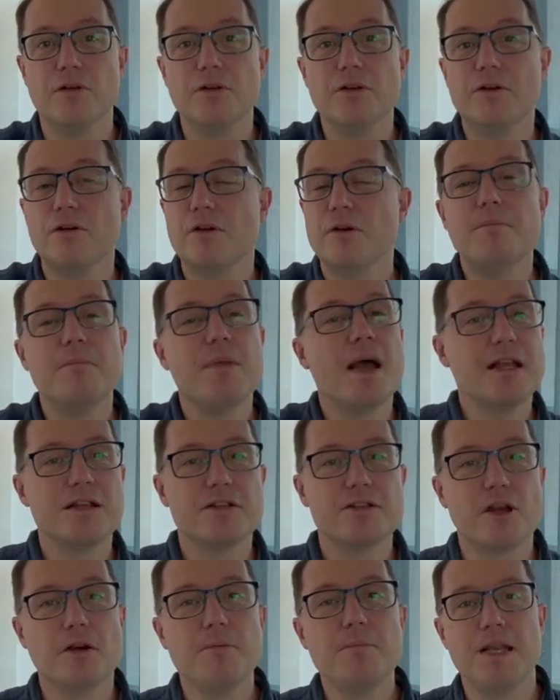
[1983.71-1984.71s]
you can make
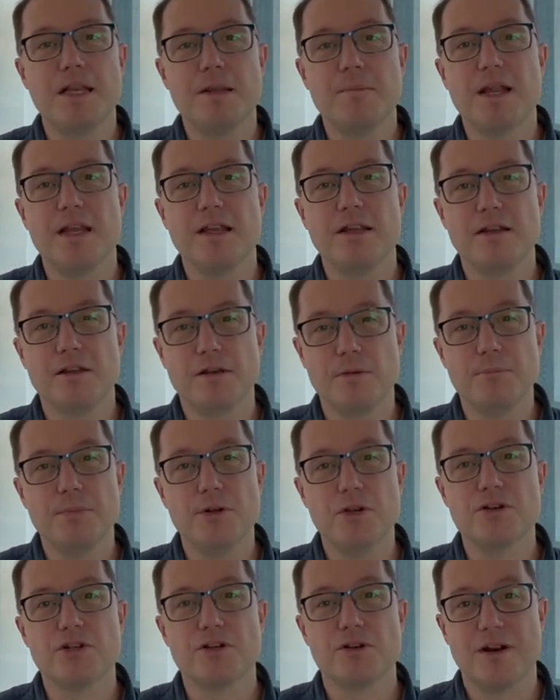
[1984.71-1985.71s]
so many
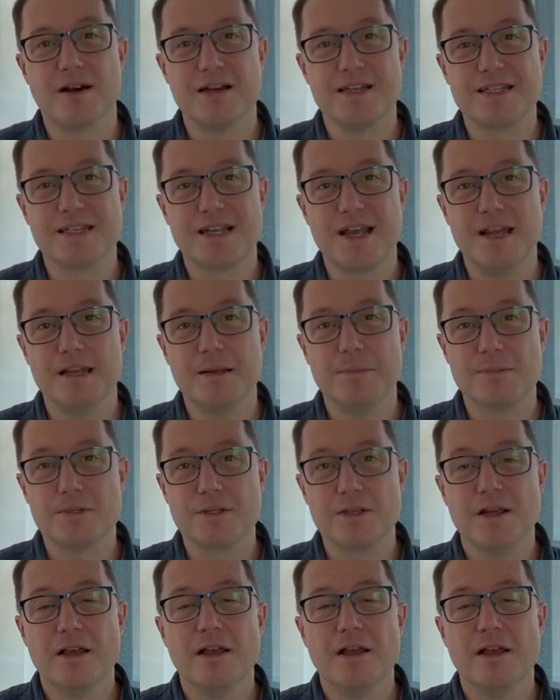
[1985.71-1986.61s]
computerized games.